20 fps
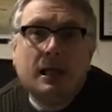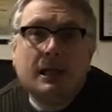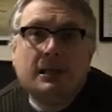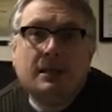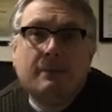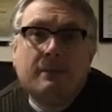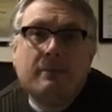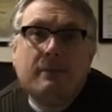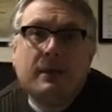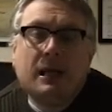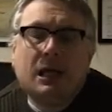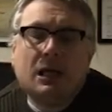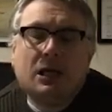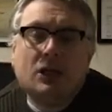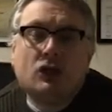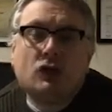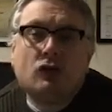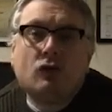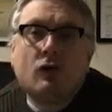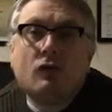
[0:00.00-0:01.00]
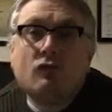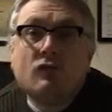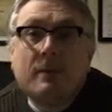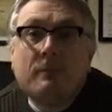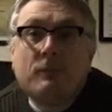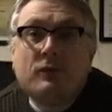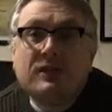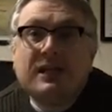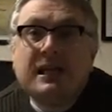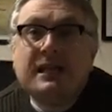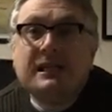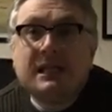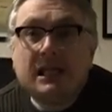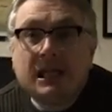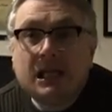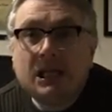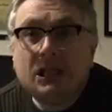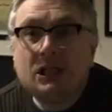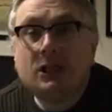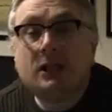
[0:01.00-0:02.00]
to be making a strong
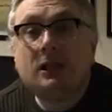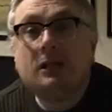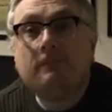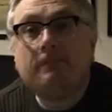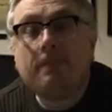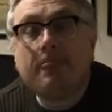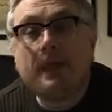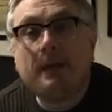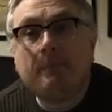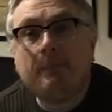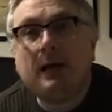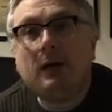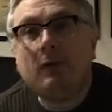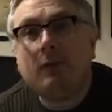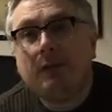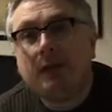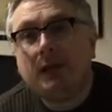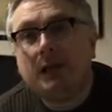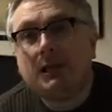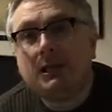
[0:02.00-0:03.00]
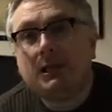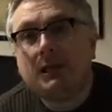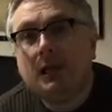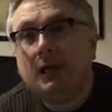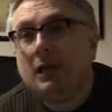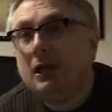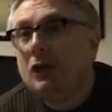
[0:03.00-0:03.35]
representation about this.